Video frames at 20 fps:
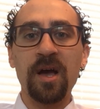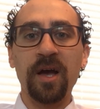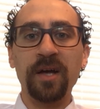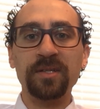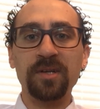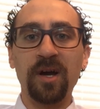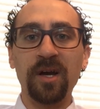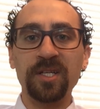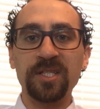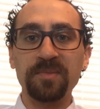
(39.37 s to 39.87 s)

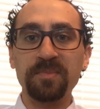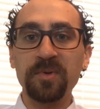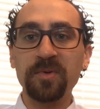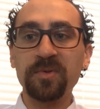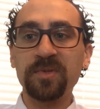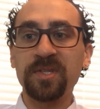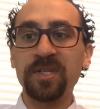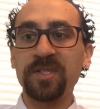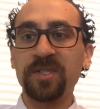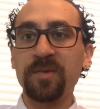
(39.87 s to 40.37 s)
dog's immune
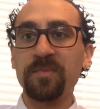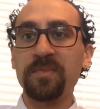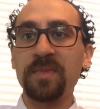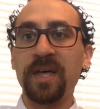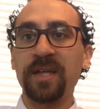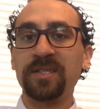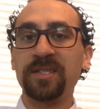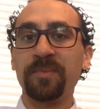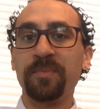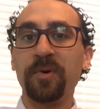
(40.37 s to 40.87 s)
system
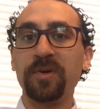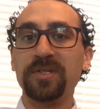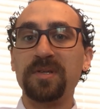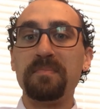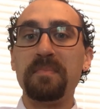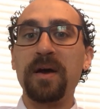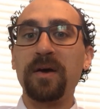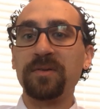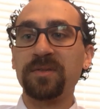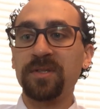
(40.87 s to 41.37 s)
that's supposed to
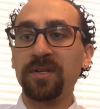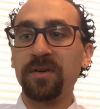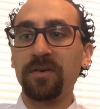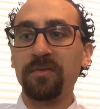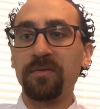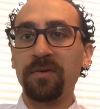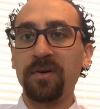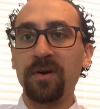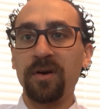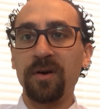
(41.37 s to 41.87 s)
mount
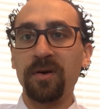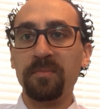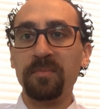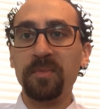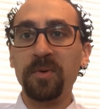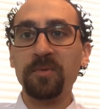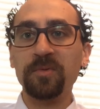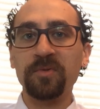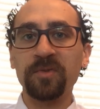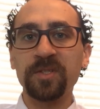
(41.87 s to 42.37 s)
an
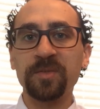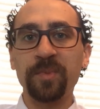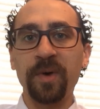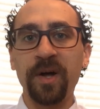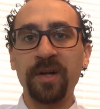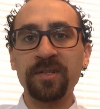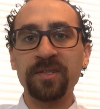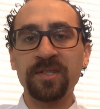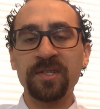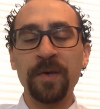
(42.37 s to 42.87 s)
immune
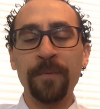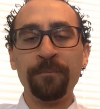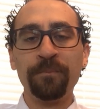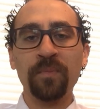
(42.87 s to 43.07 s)
response,